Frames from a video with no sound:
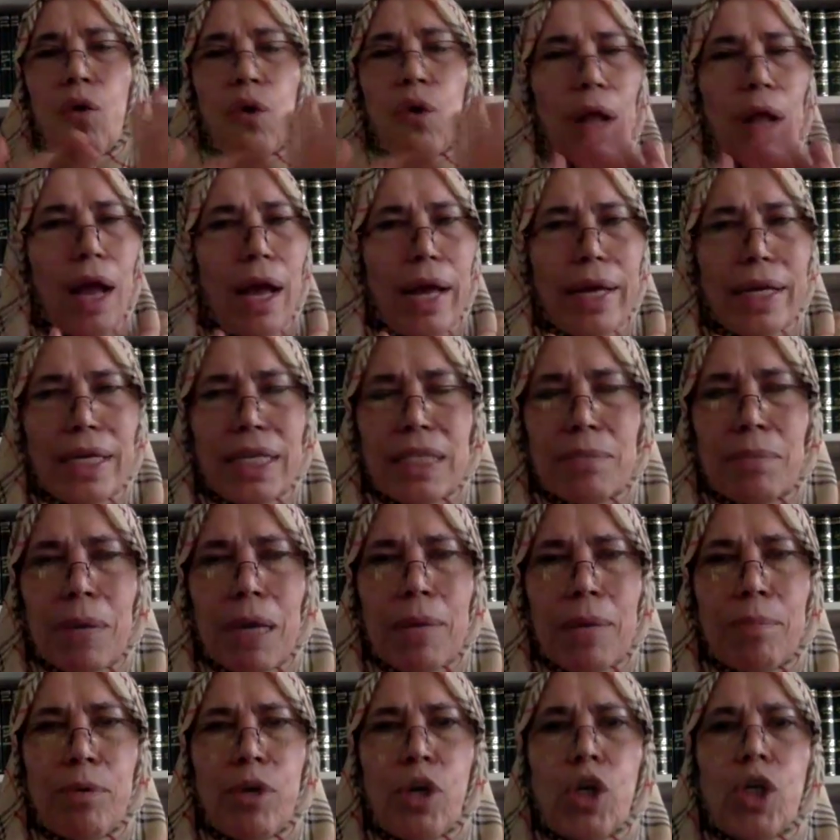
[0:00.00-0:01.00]
Quran is
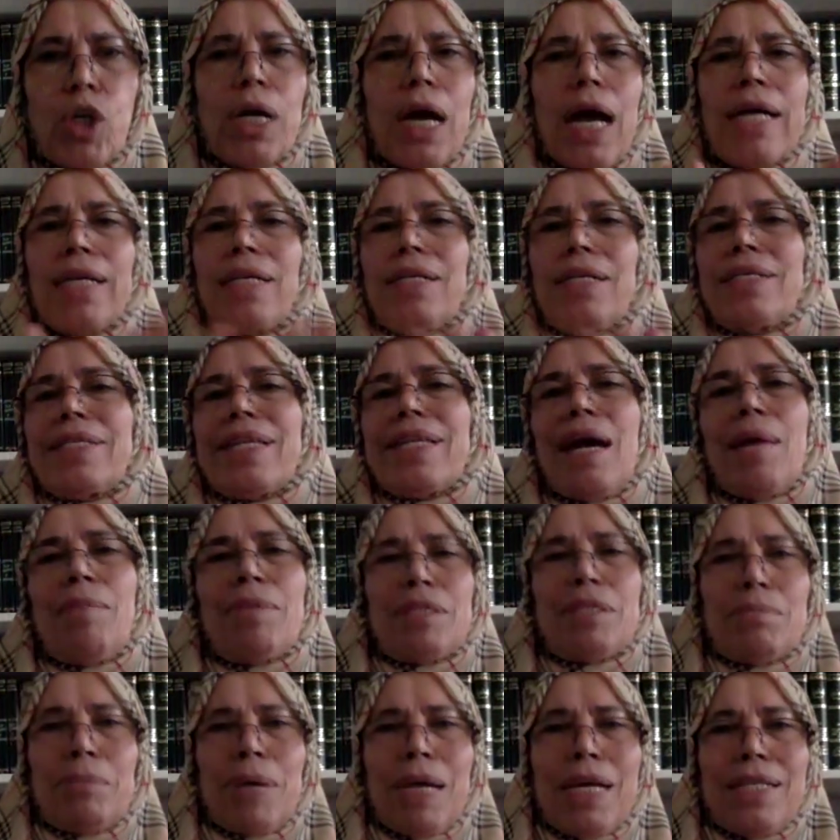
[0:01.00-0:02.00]
my book and Islam
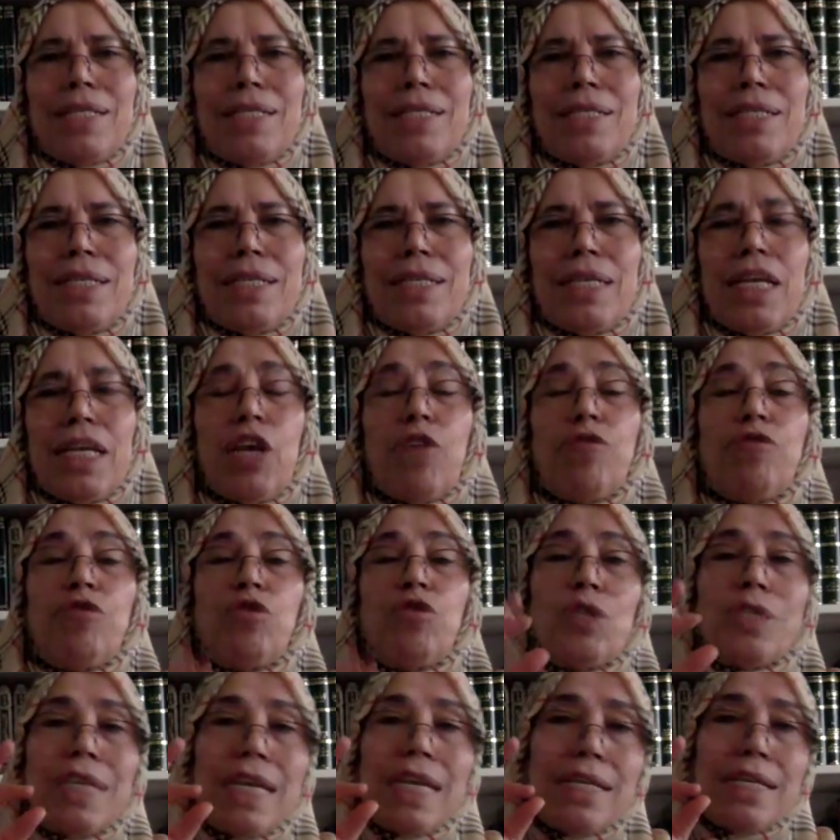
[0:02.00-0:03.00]
is my deen. If
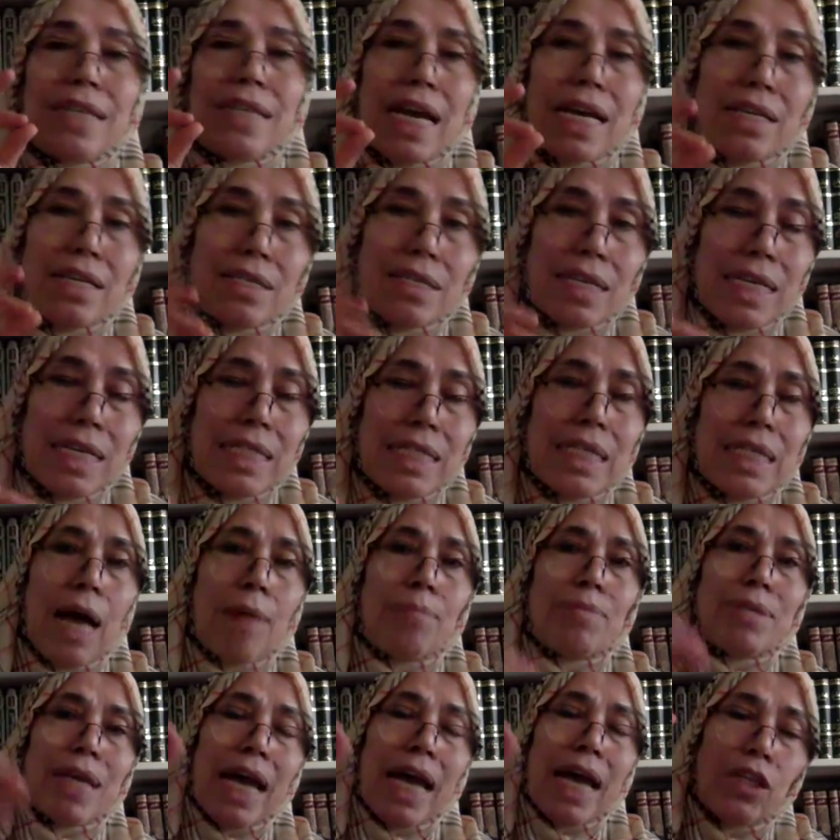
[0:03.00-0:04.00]
you say that three
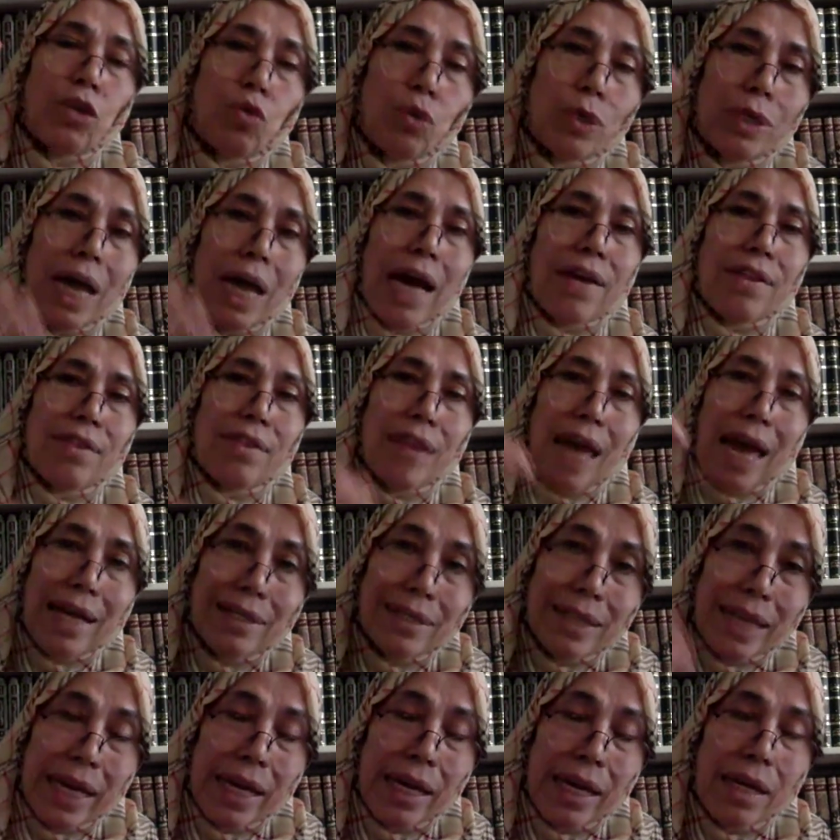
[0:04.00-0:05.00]
times and you die
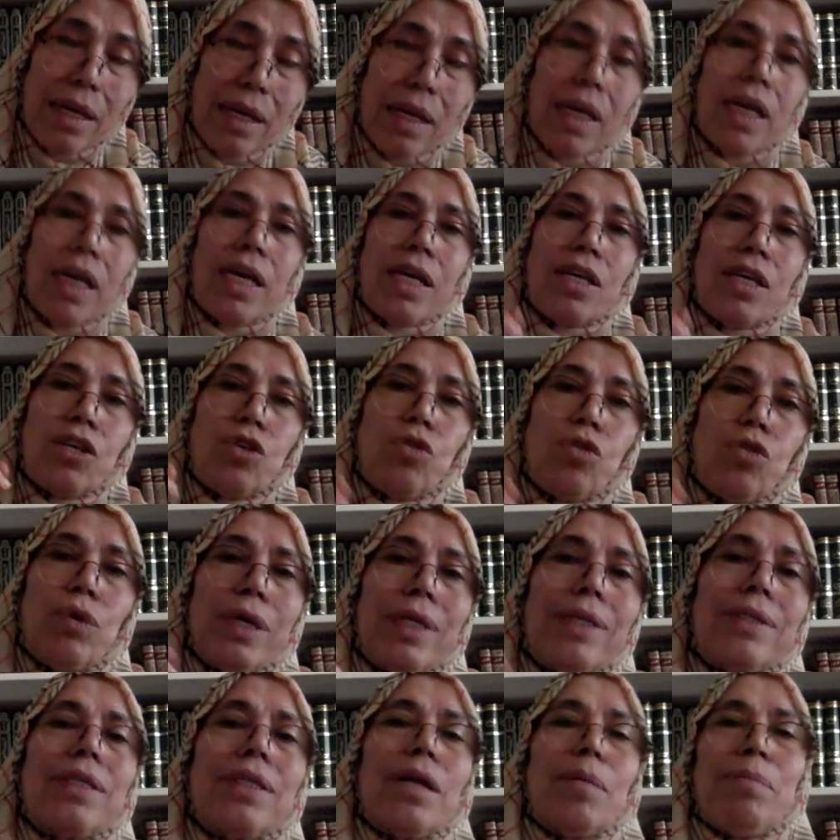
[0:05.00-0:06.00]
that day, you
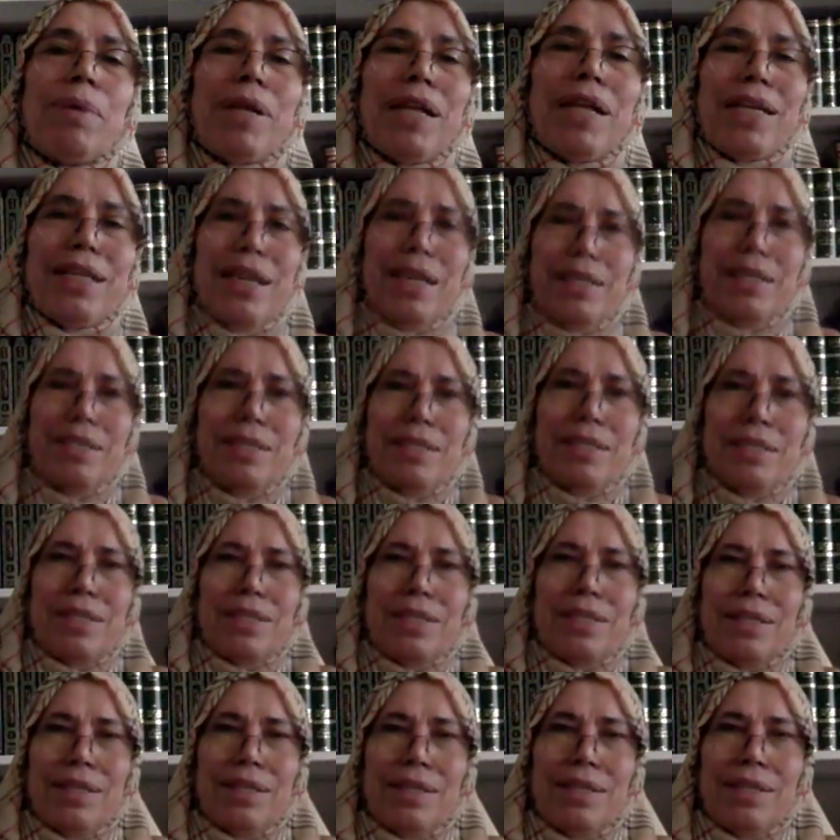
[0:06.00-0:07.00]
enter
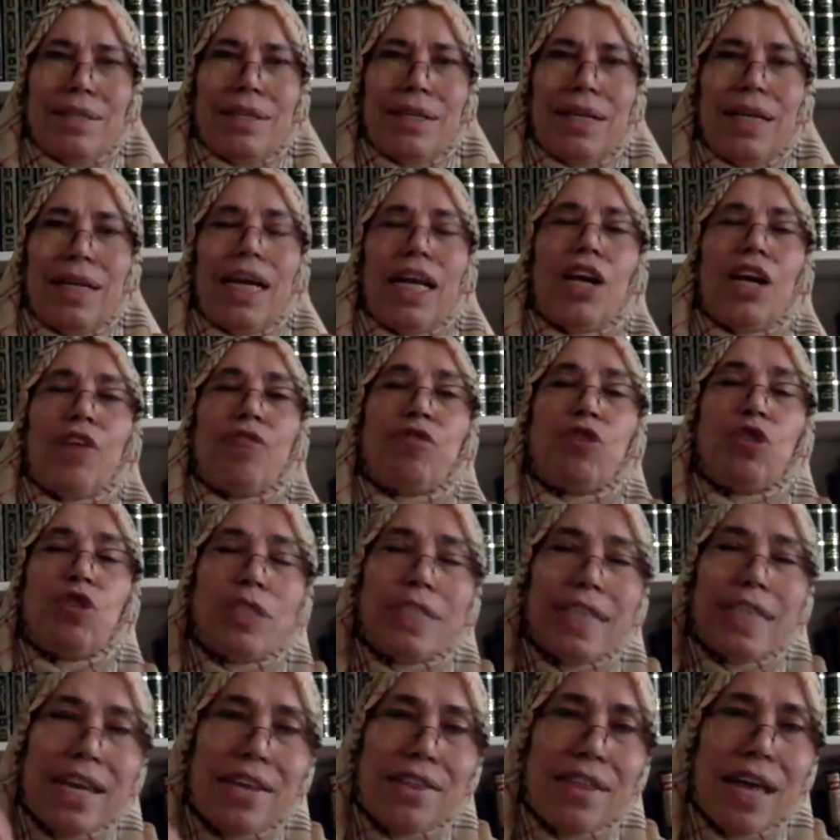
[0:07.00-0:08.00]
paradise. If you
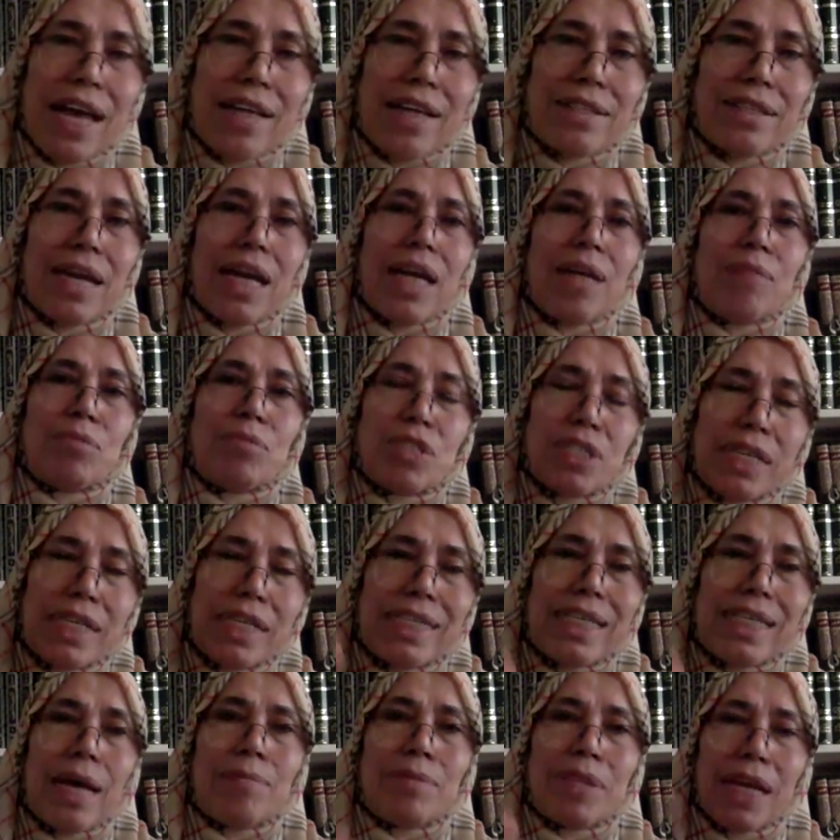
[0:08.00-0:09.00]
say that time three
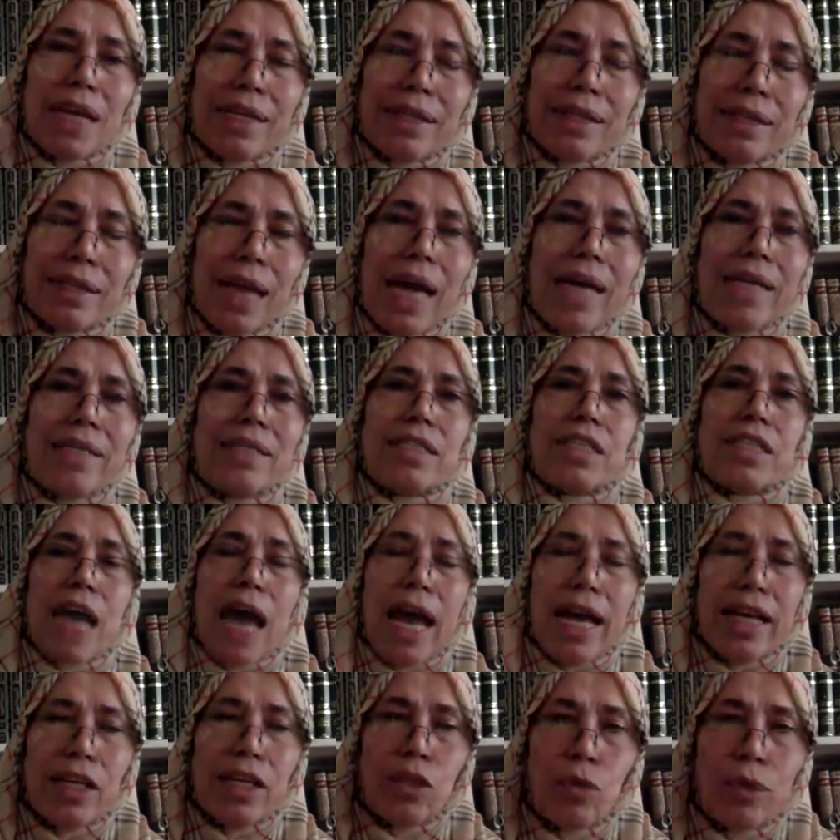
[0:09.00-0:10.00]
times at night
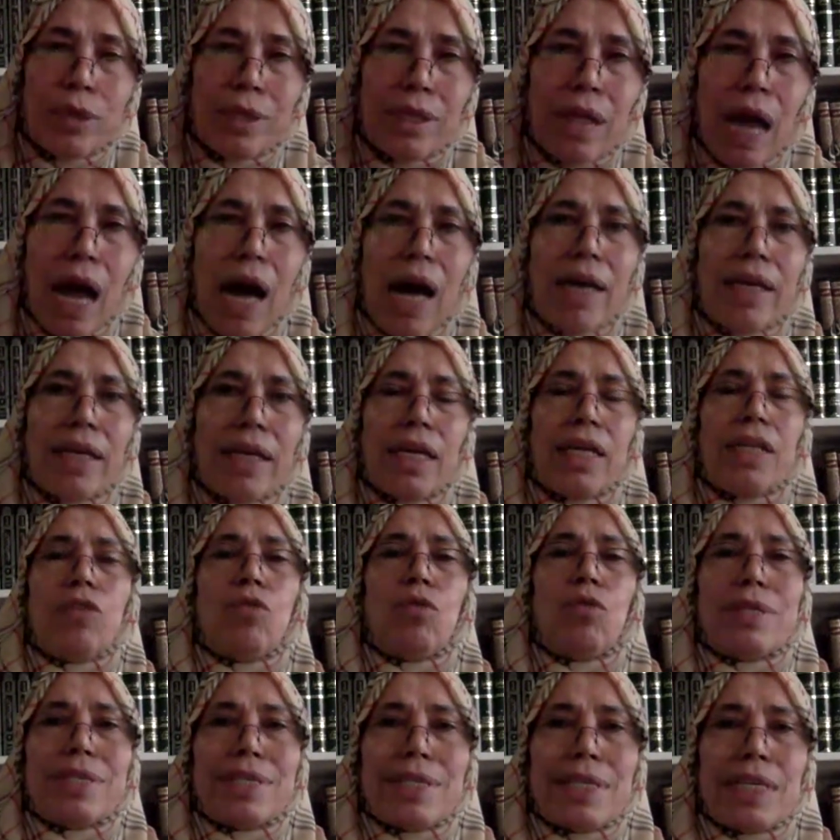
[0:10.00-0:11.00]
and you die and
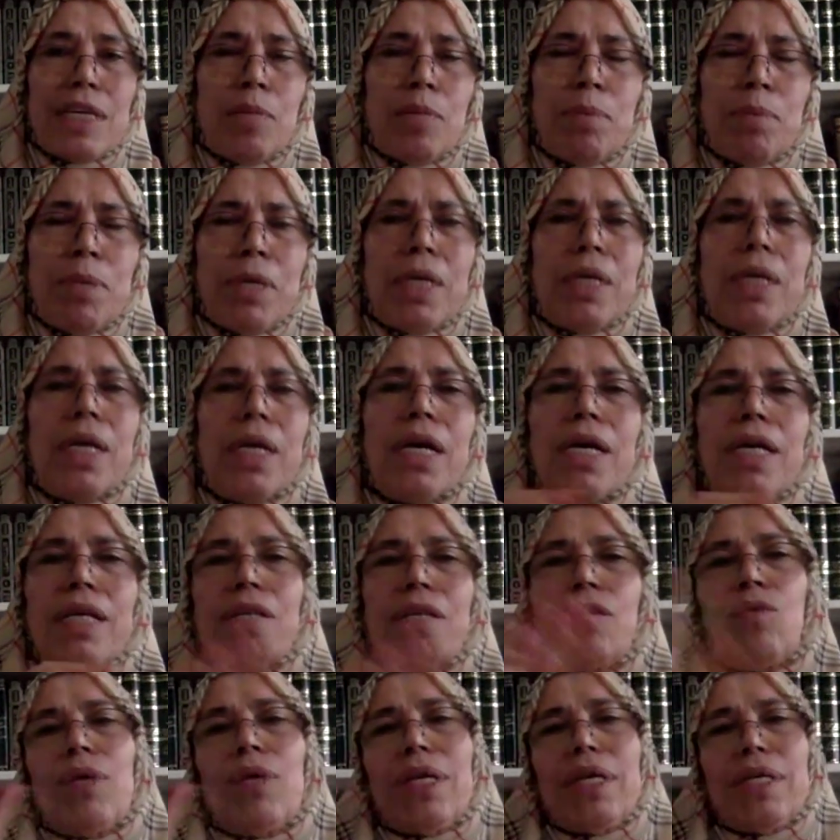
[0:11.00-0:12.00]
you are sleeping,
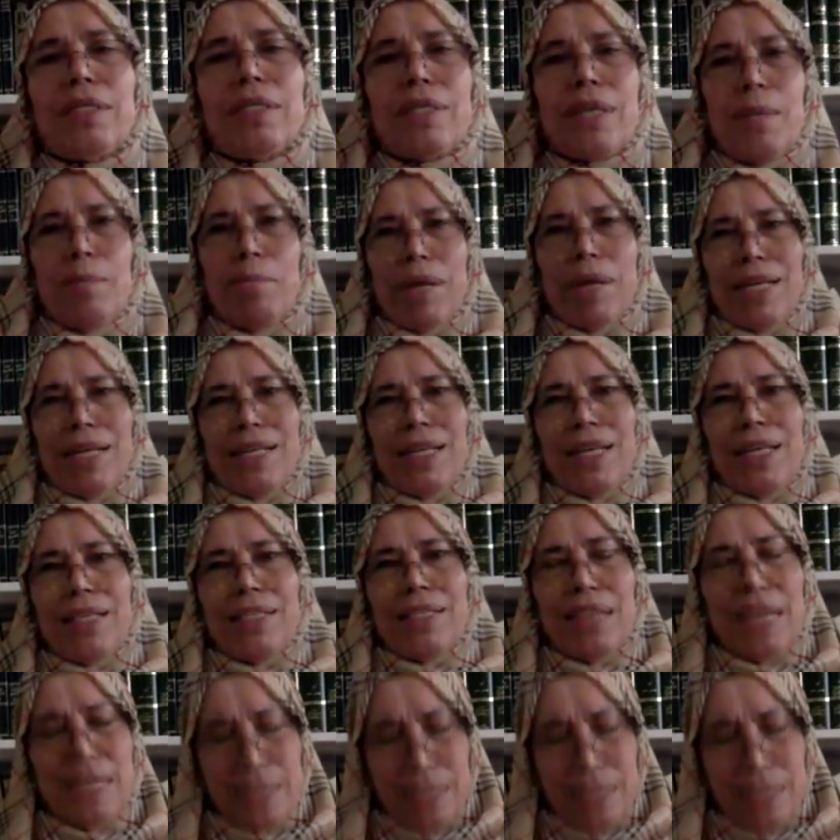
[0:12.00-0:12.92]
you will enter paradise.